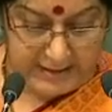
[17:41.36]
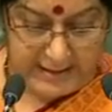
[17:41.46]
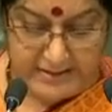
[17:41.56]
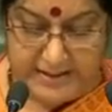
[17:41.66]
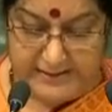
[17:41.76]

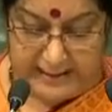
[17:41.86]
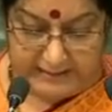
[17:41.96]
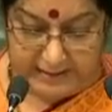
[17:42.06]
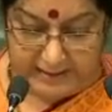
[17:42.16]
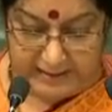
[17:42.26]
As a
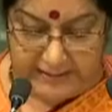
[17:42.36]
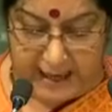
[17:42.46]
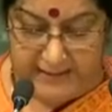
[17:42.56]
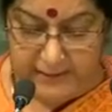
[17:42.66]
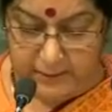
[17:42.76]
result,
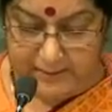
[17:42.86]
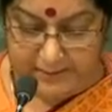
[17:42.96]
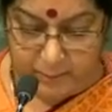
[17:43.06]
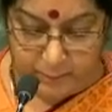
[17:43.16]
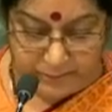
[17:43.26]
we are
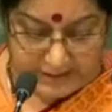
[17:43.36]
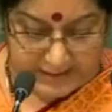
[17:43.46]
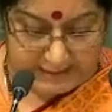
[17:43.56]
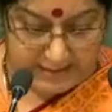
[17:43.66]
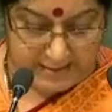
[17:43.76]
unable to develop
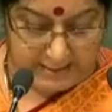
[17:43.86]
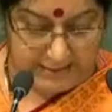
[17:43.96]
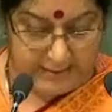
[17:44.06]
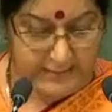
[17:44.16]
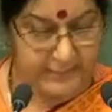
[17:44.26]
a norm
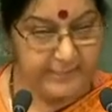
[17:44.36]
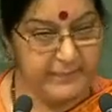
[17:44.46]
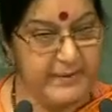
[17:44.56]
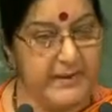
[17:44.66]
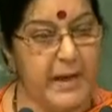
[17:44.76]
under which
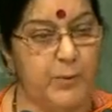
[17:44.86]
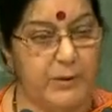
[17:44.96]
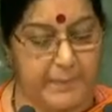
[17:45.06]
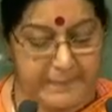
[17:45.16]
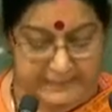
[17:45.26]
terrorists
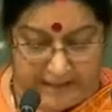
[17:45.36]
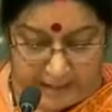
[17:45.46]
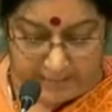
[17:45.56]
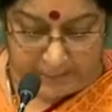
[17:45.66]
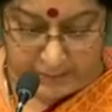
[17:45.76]
shall be
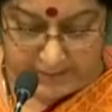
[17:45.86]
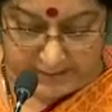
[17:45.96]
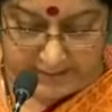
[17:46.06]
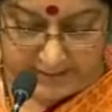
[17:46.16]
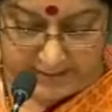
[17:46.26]
prosecuted
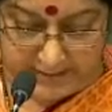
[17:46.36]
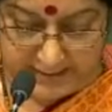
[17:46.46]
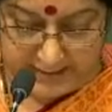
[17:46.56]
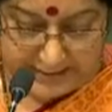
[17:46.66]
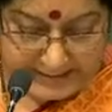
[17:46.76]

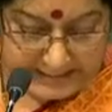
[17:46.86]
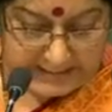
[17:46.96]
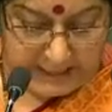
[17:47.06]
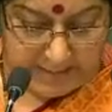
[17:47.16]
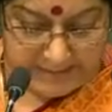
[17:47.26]
or
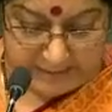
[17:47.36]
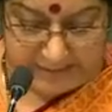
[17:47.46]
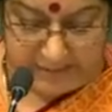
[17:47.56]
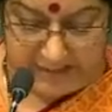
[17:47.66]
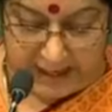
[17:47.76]
extradited.